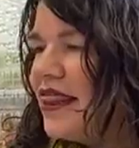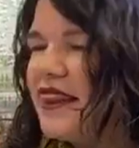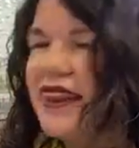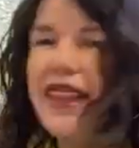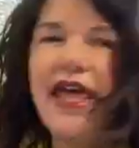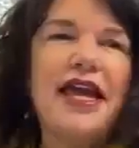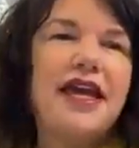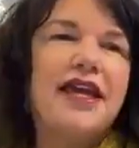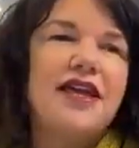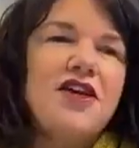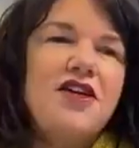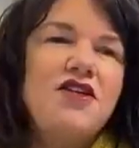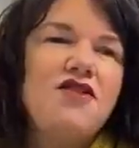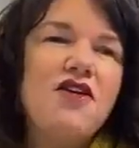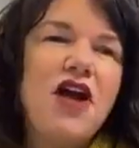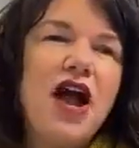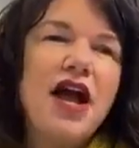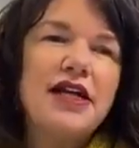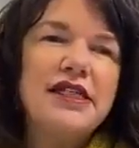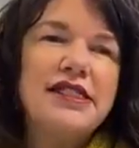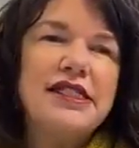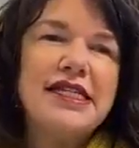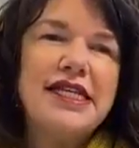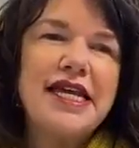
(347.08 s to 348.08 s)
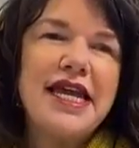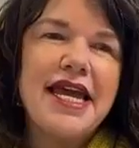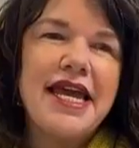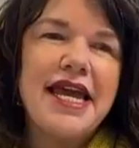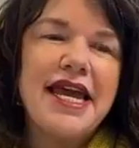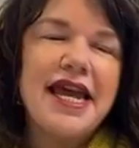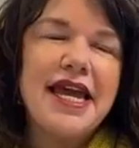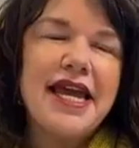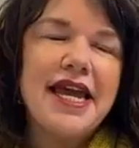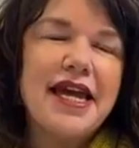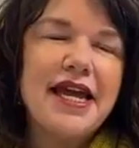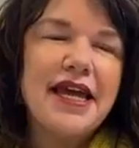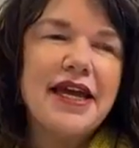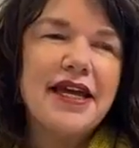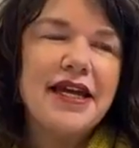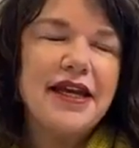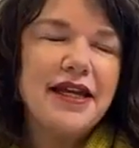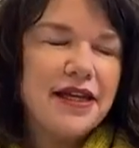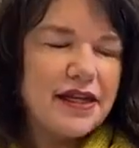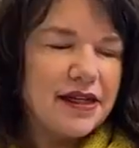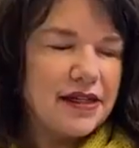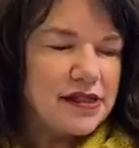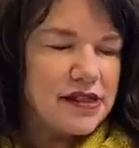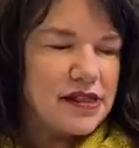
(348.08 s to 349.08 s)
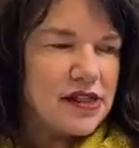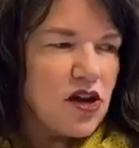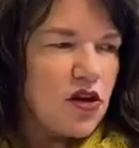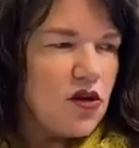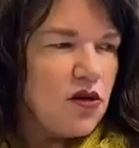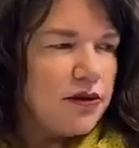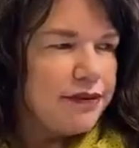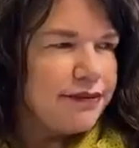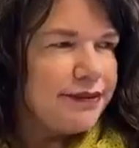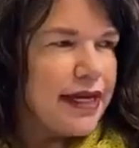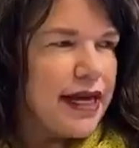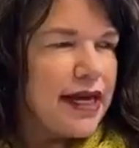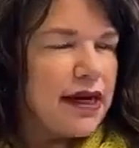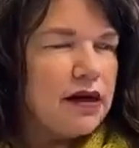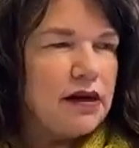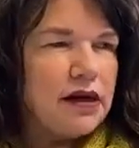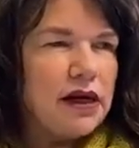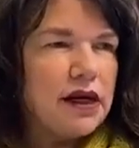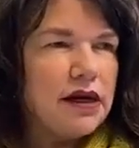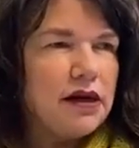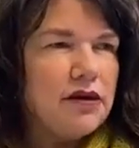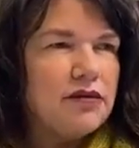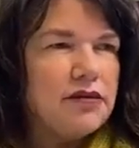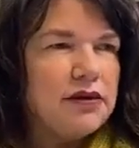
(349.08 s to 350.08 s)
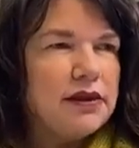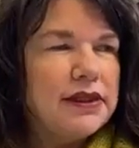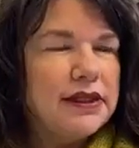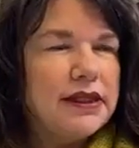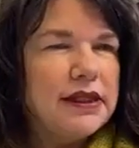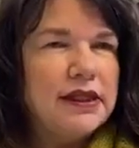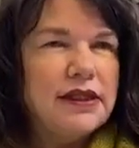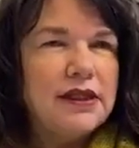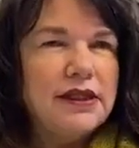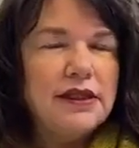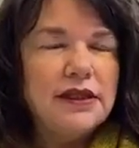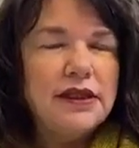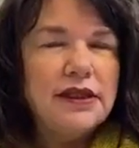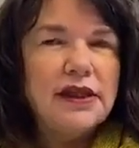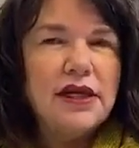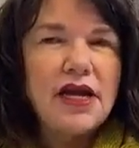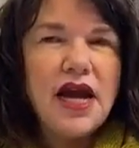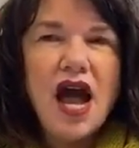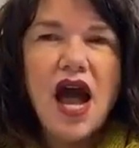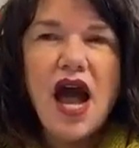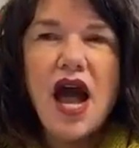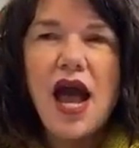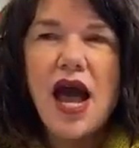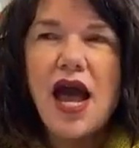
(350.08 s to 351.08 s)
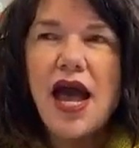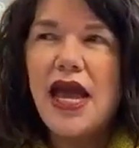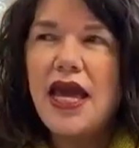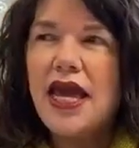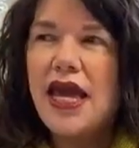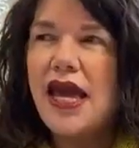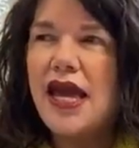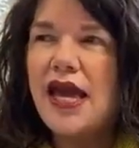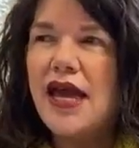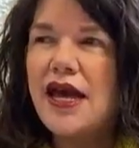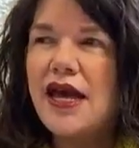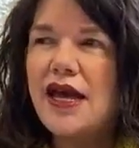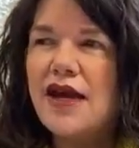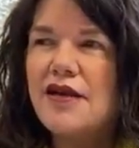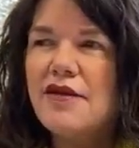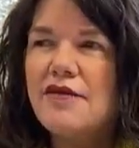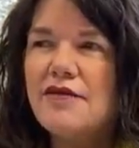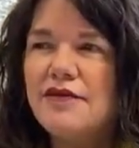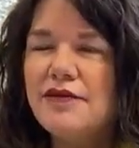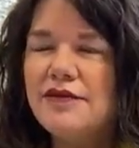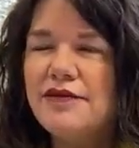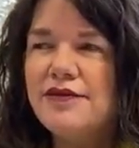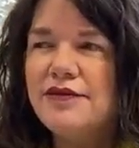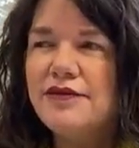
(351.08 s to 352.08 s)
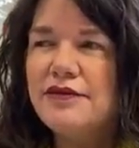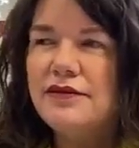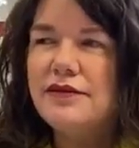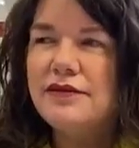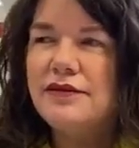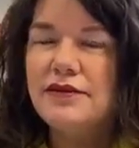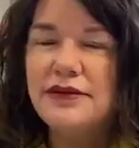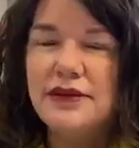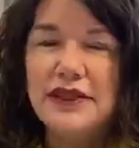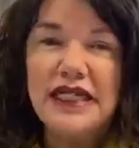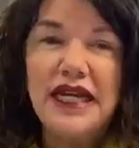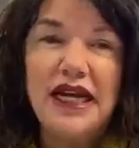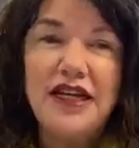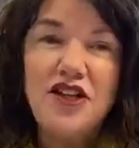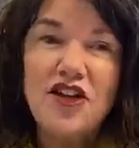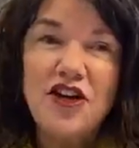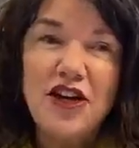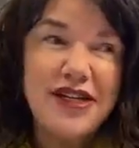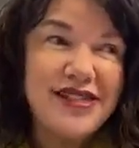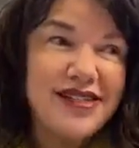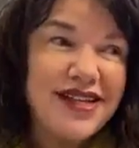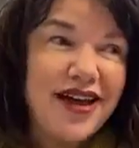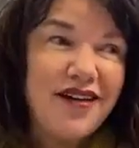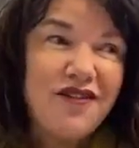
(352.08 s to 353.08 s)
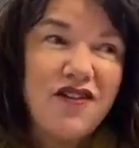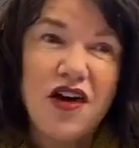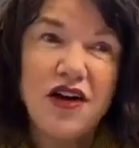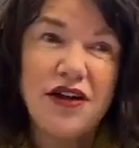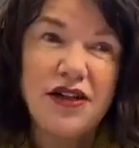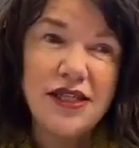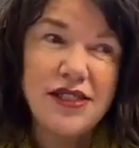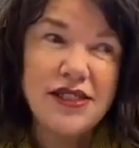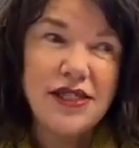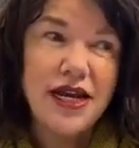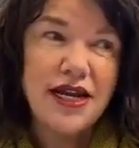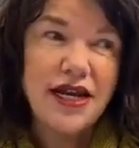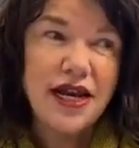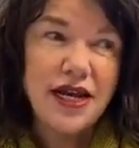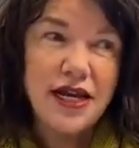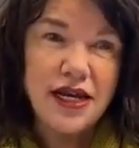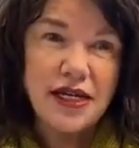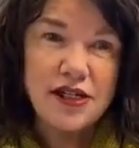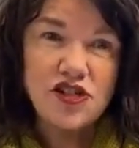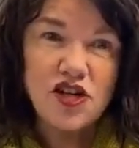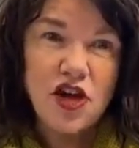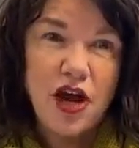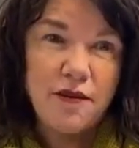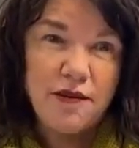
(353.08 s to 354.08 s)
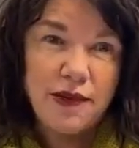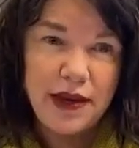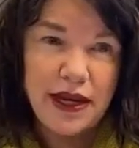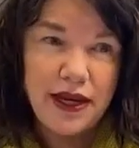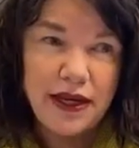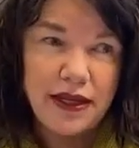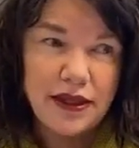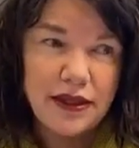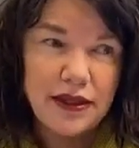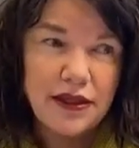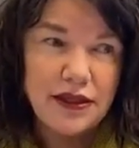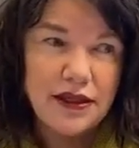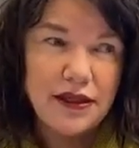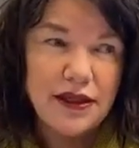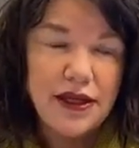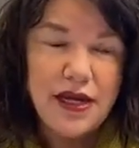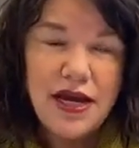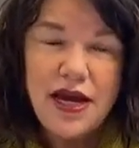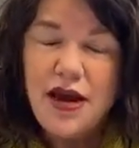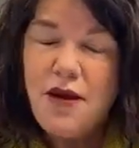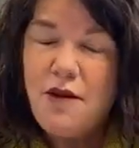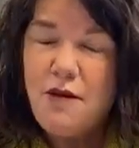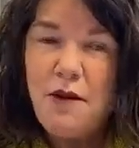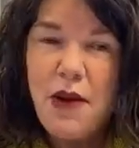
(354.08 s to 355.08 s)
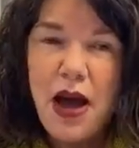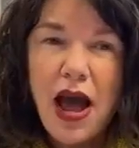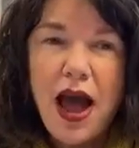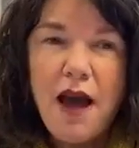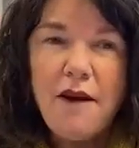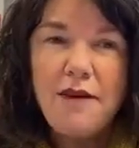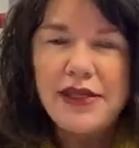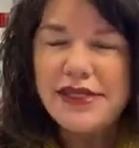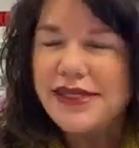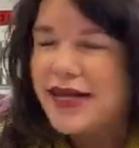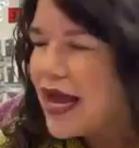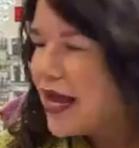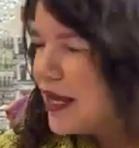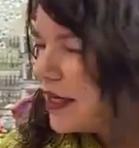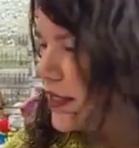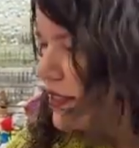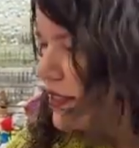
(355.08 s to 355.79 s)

Thank you, Roxanne. So, I don't know. I am, you guys, I have hardly done any shopping. I was like,